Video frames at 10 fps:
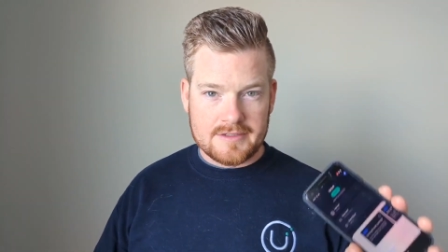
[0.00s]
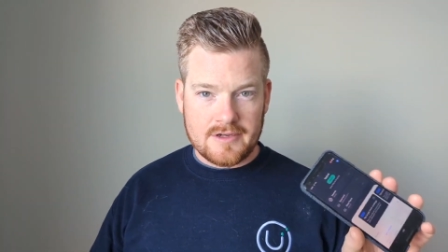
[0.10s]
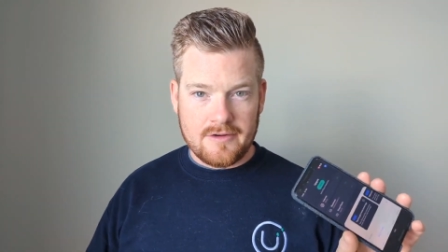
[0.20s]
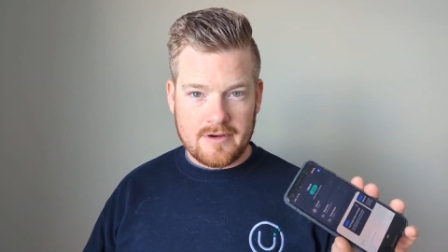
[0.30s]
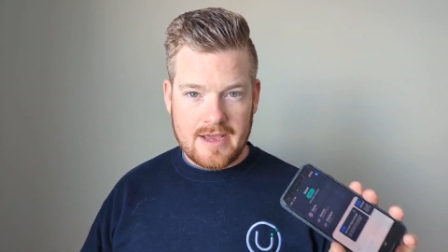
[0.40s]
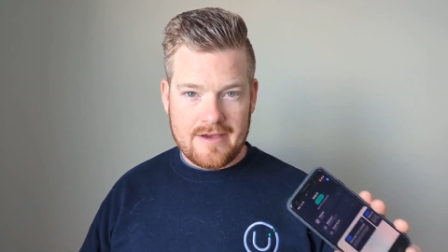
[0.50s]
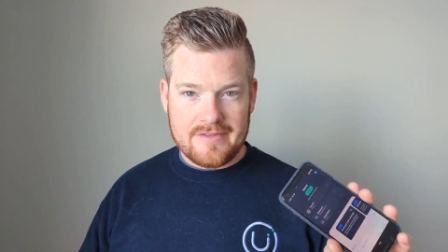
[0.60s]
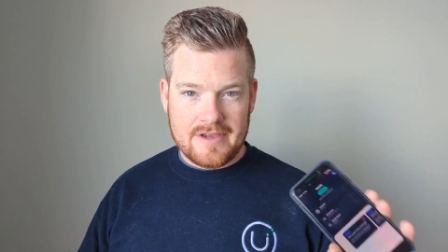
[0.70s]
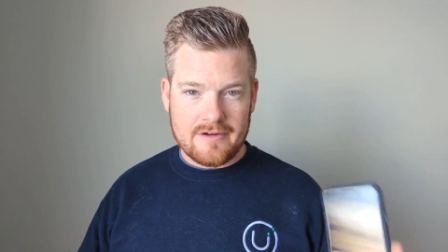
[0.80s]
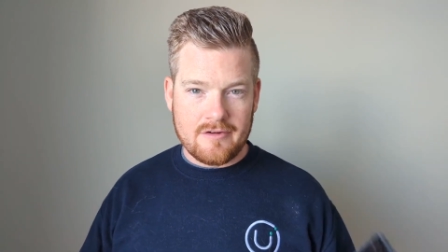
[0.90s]
so I have
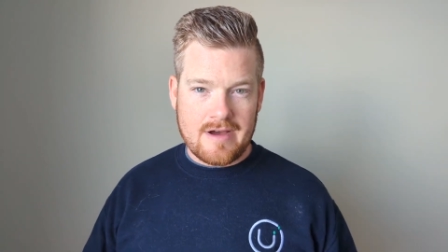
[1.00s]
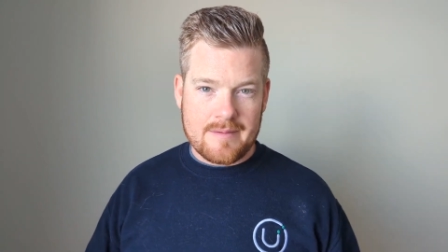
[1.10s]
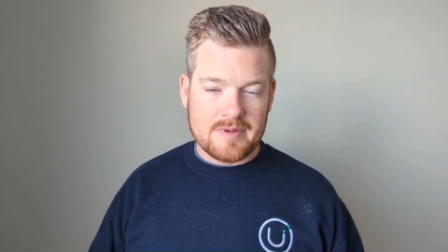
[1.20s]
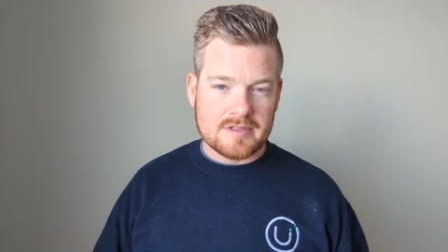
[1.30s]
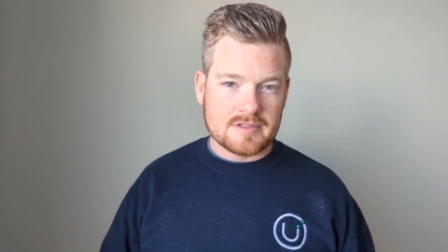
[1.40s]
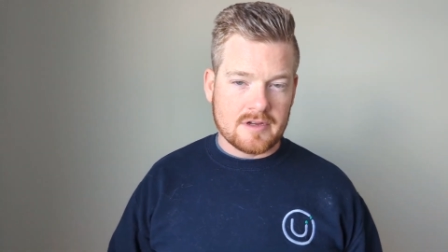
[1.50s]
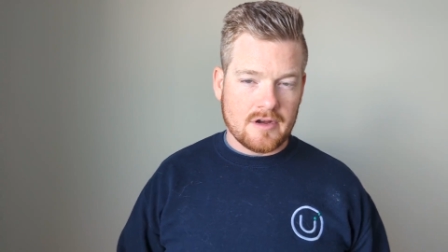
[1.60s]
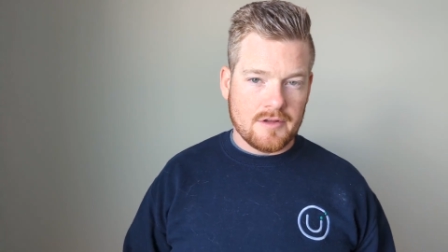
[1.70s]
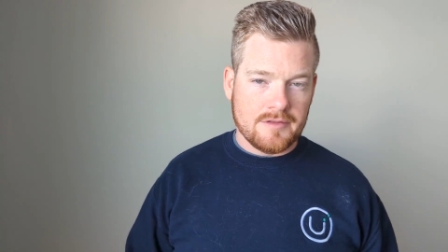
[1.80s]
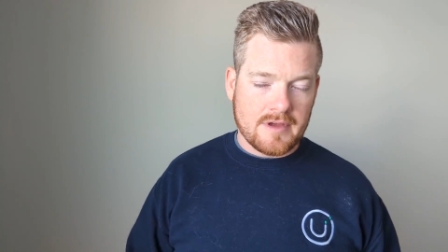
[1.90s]
the Eero app
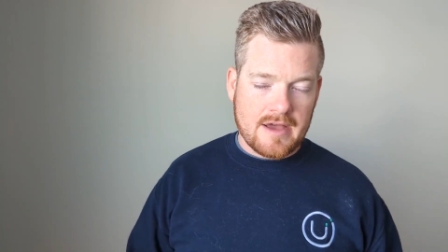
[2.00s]
installed.